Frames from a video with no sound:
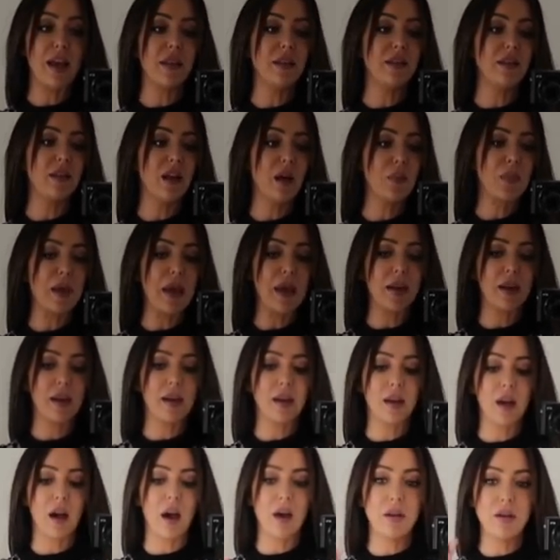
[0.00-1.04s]
ended up
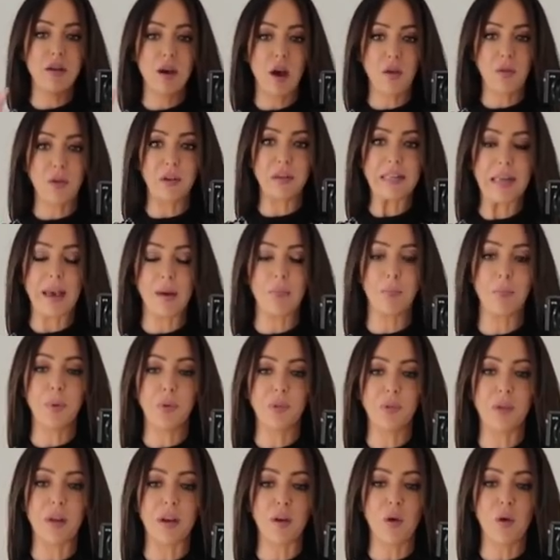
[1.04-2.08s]
getting another
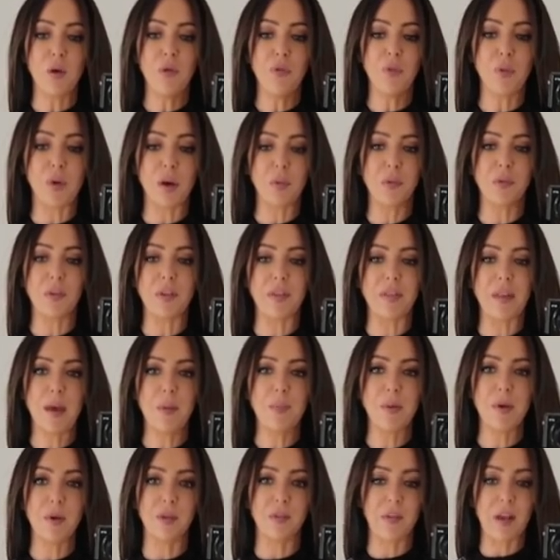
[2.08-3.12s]
10% off when I was in
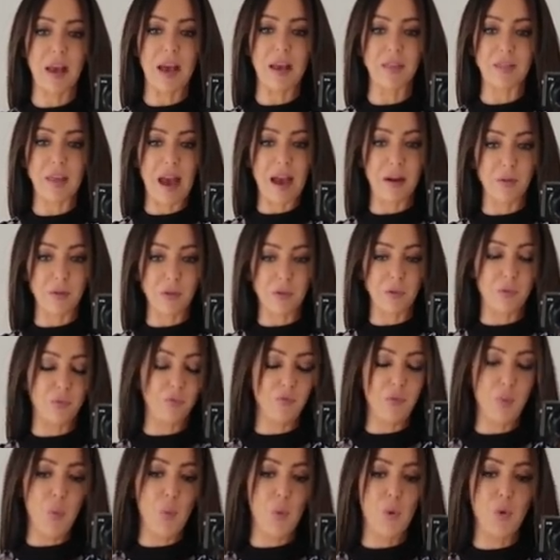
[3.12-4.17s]
there because I had the Harrods
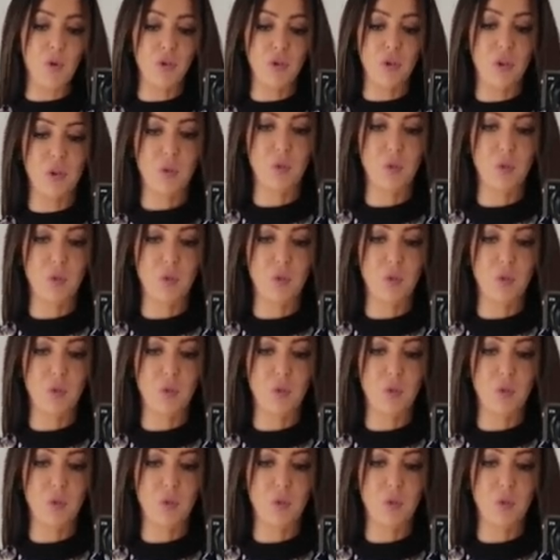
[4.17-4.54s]
reward